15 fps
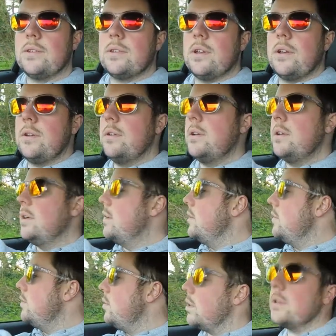So
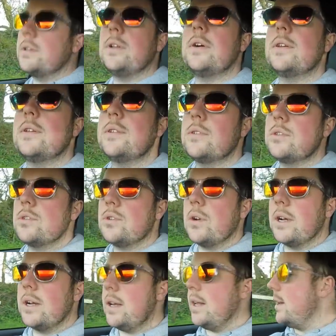thought I'd just try
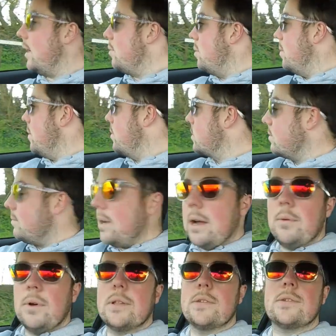and clean it up a bit with some
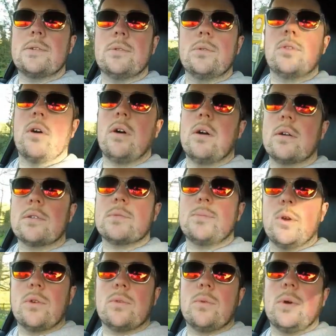black ones, or dark
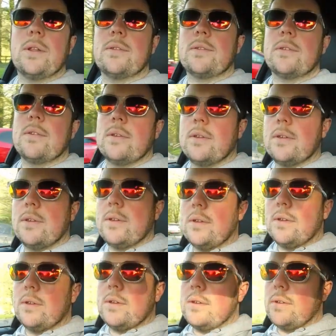smoked ones.
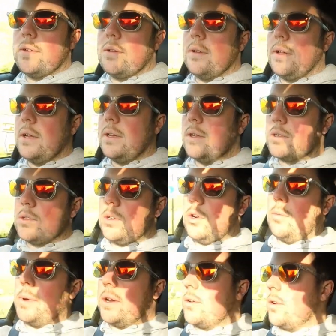And it looks a
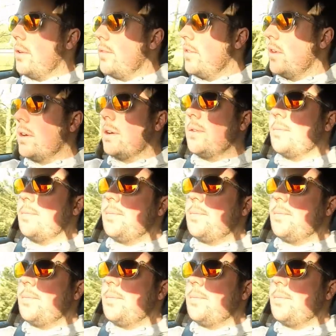lot better, I think.